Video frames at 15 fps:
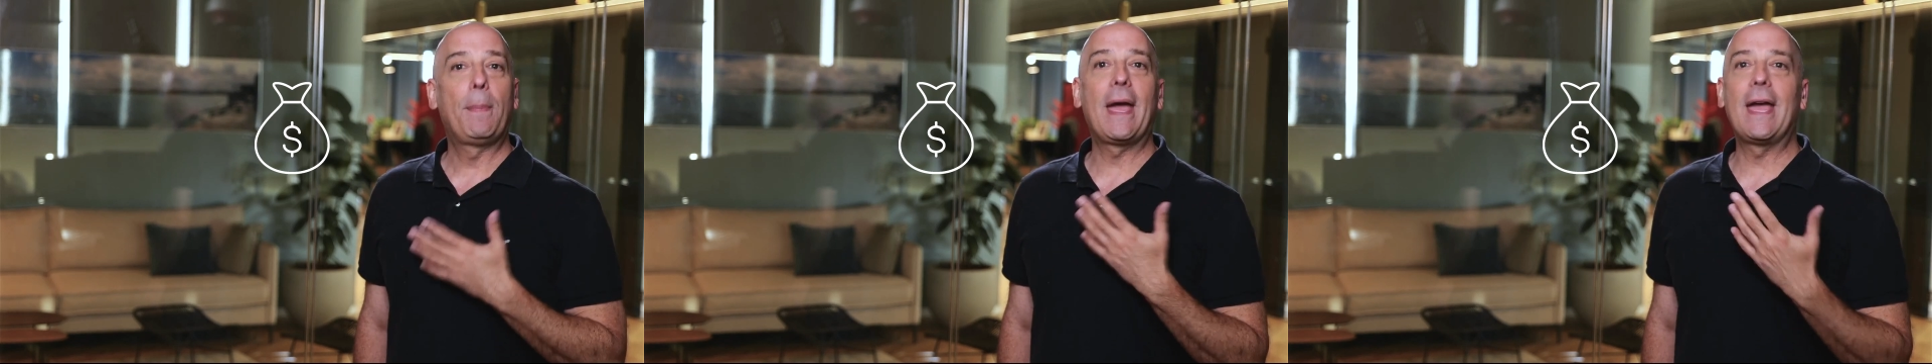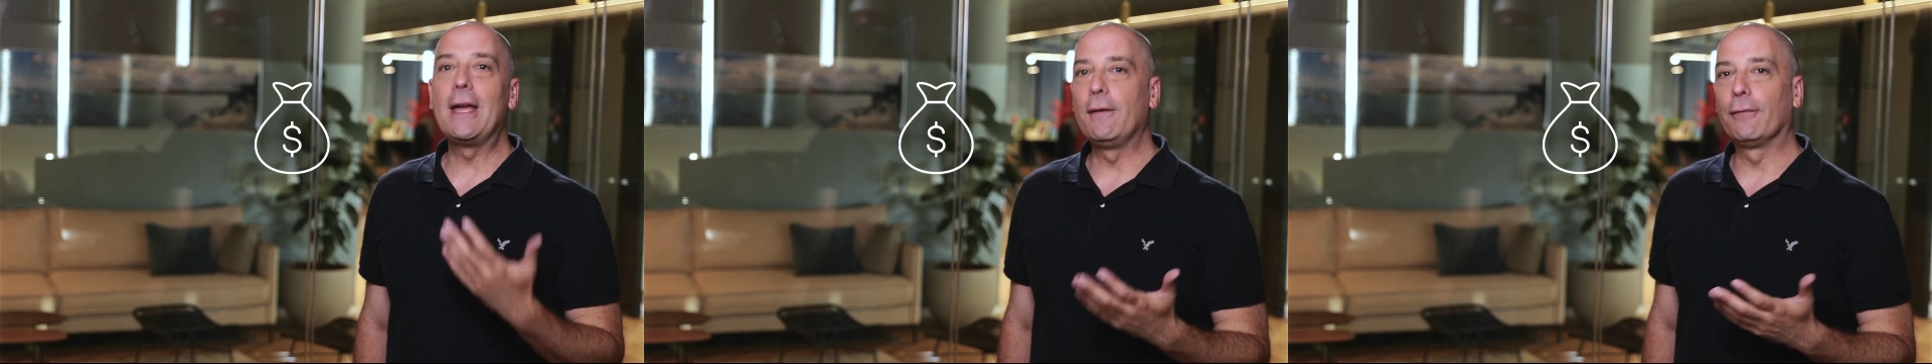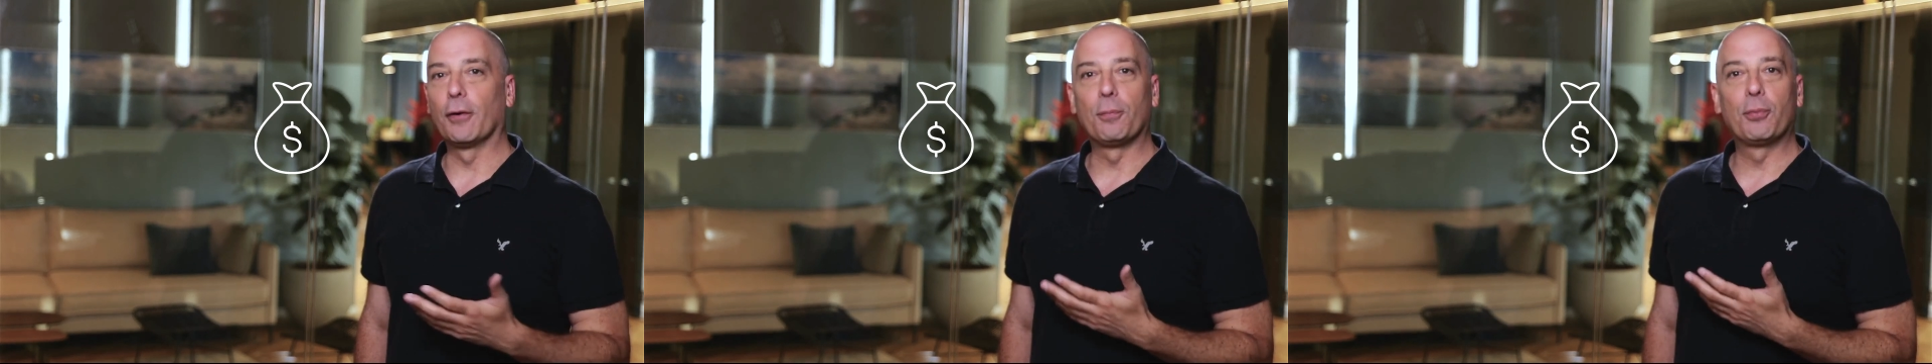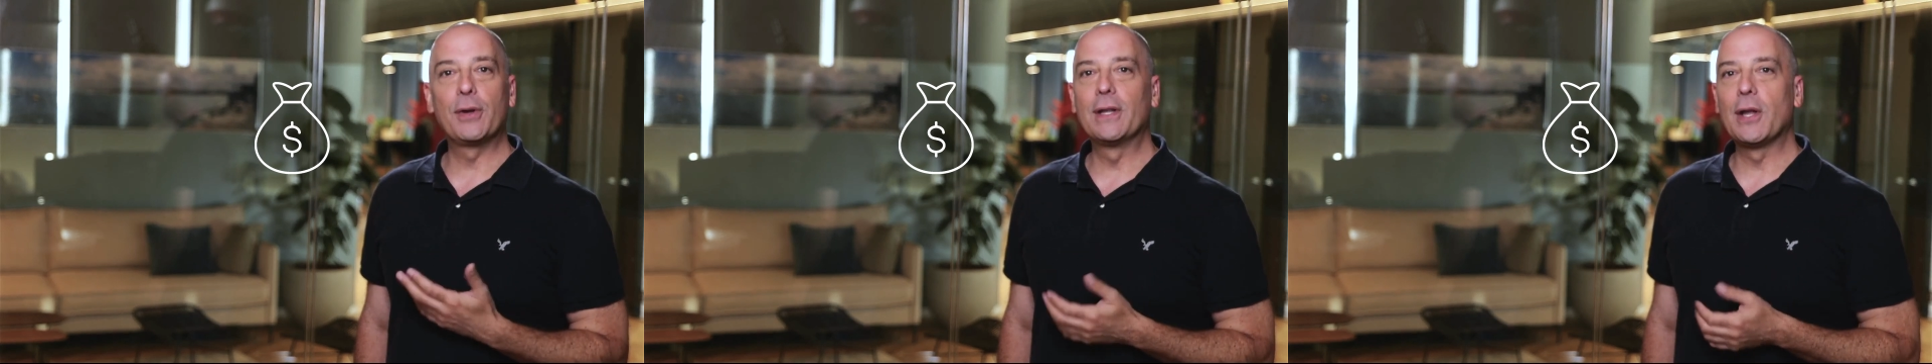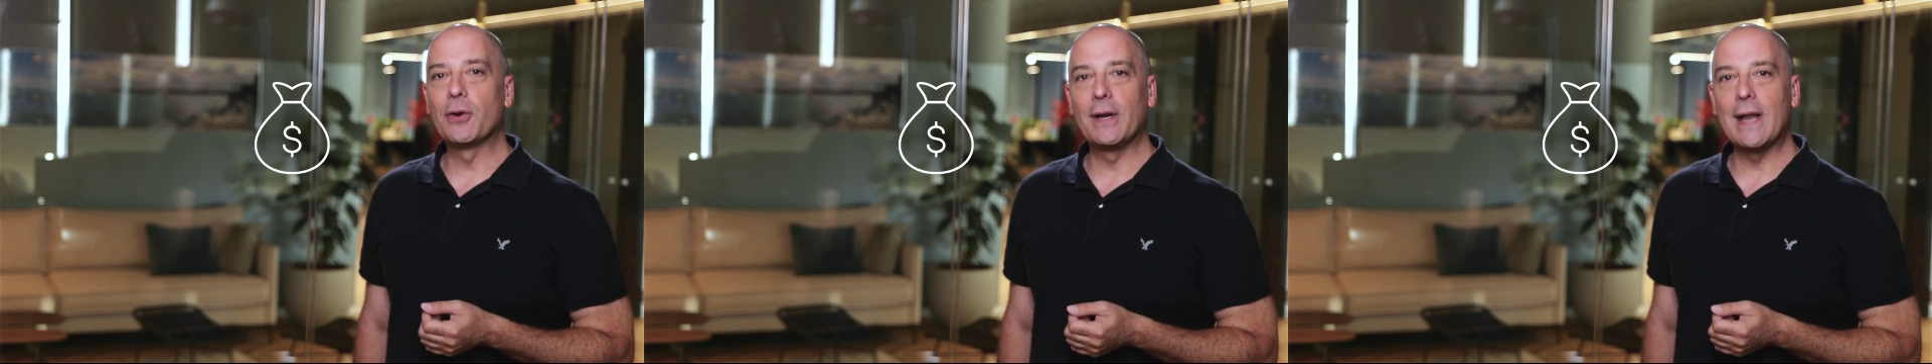pay for
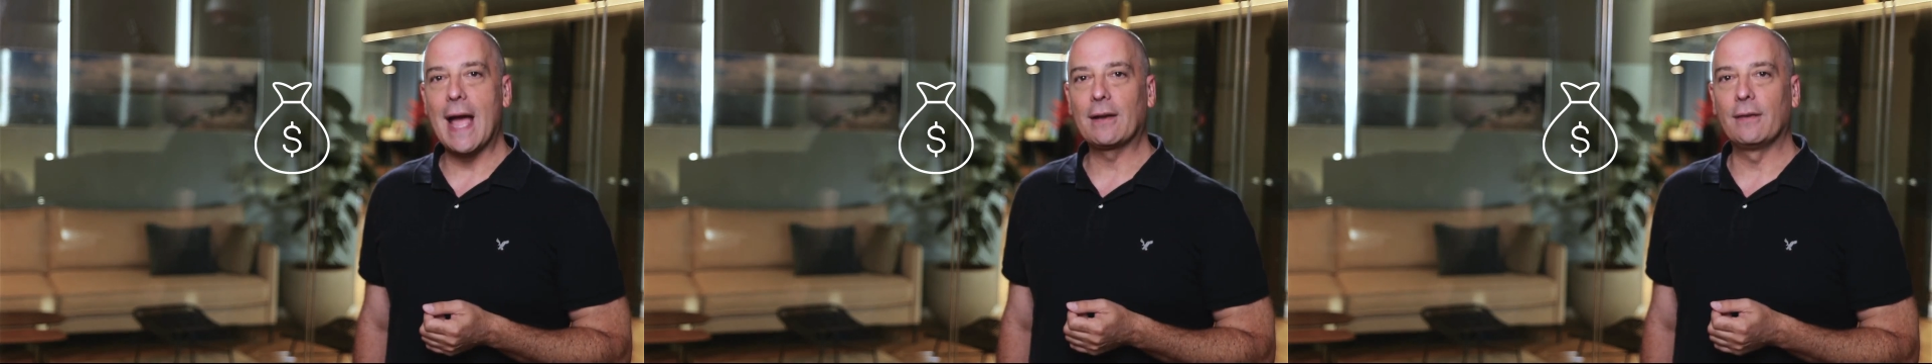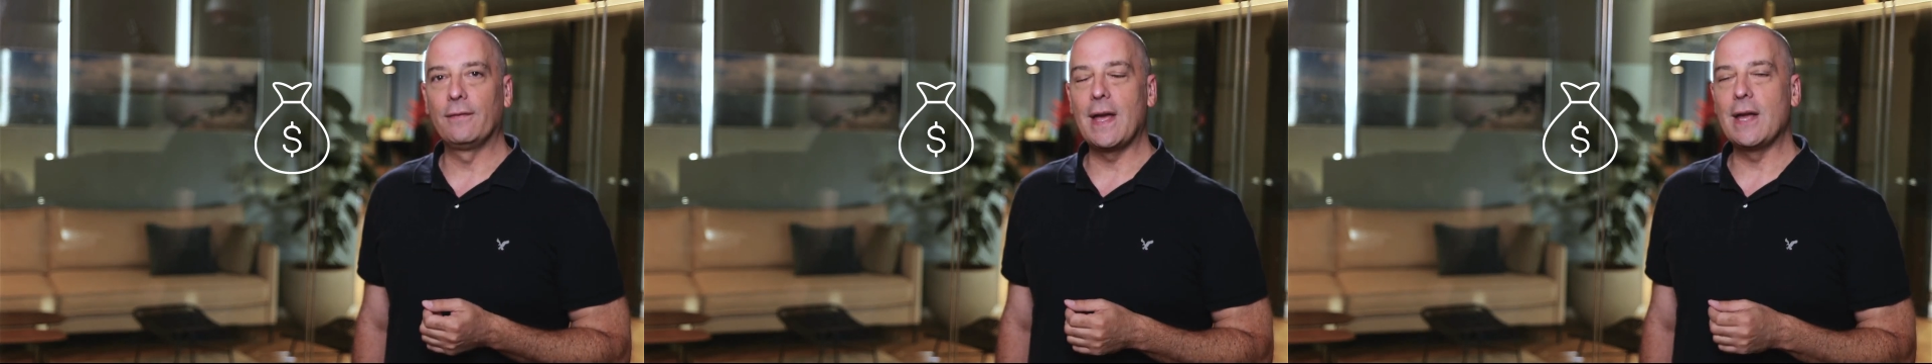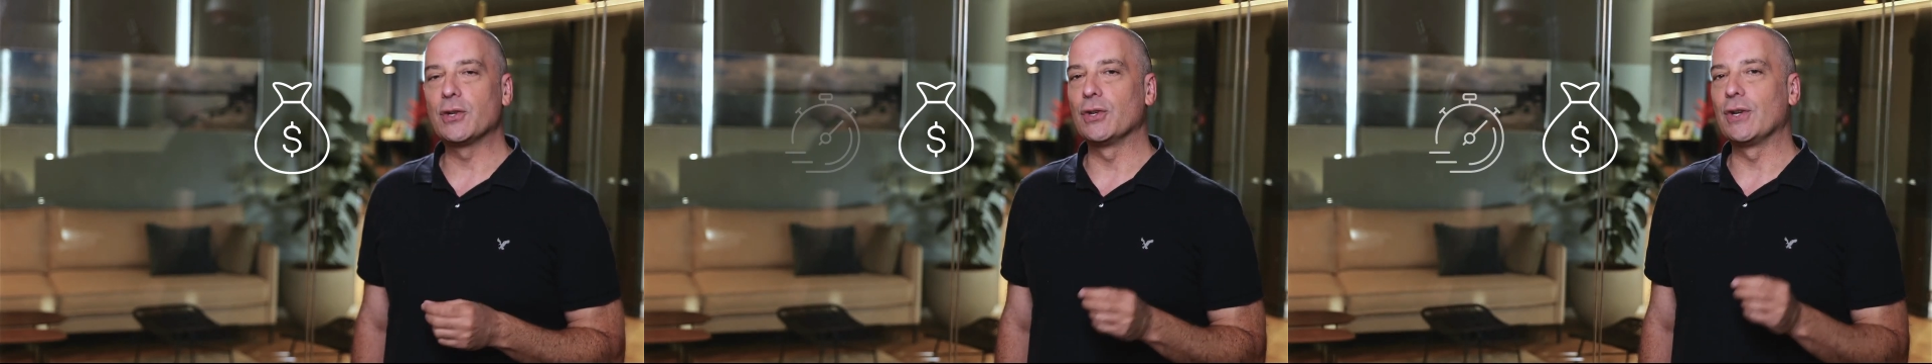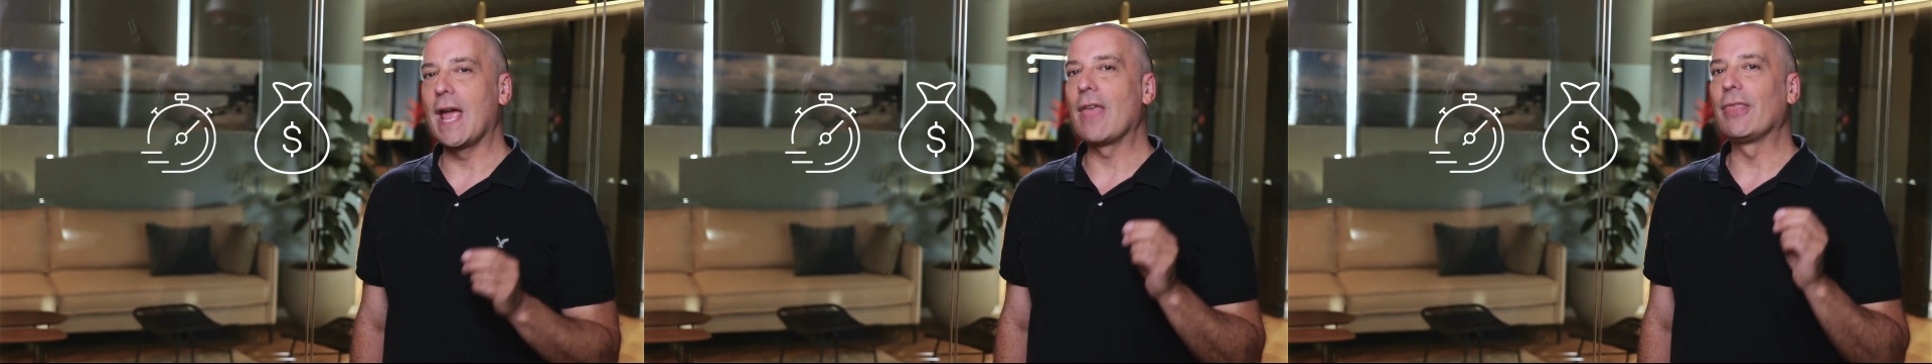preloaded activation